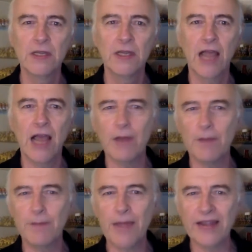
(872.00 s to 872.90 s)
how
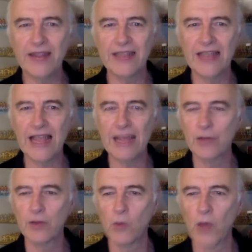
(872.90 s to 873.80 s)
about bad things happen
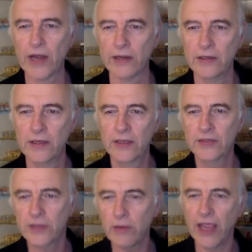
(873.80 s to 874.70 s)
on a 1?
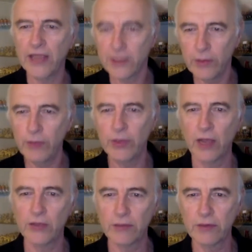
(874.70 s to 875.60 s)
So, okay, so here we
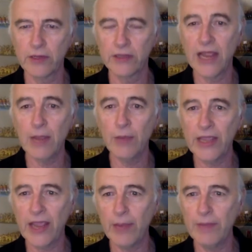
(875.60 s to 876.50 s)
go. So can
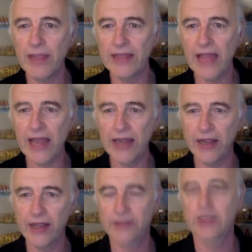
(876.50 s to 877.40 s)
we make that
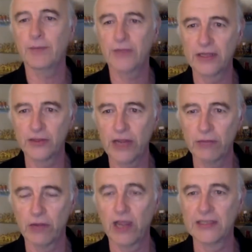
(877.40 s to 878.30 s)
as something
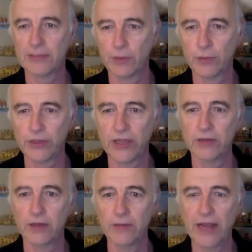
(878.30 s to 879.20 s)
generalizable
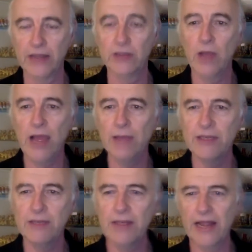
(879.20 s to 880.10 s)
within a melee? So what happens
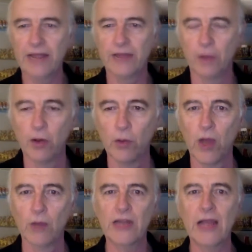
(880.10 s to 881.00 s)
in a melee if you roll a
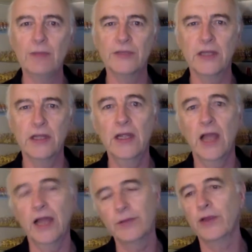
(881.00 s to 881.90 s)
1? What happens
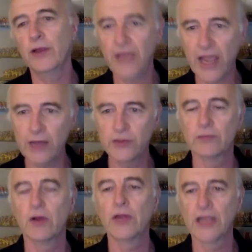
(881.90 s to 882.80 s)
and you have counter
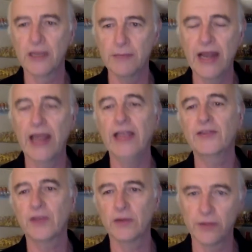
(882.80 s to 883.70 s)
rolling in melee,
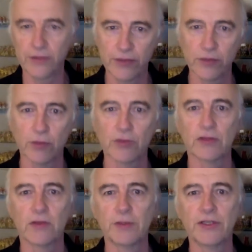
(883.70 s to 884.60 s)
so that there's all
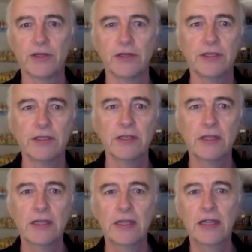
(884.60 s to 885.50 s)
sorts of opportunities.
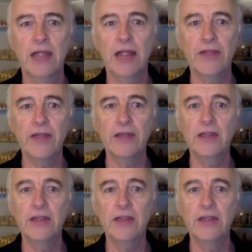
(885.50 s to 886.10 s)
And then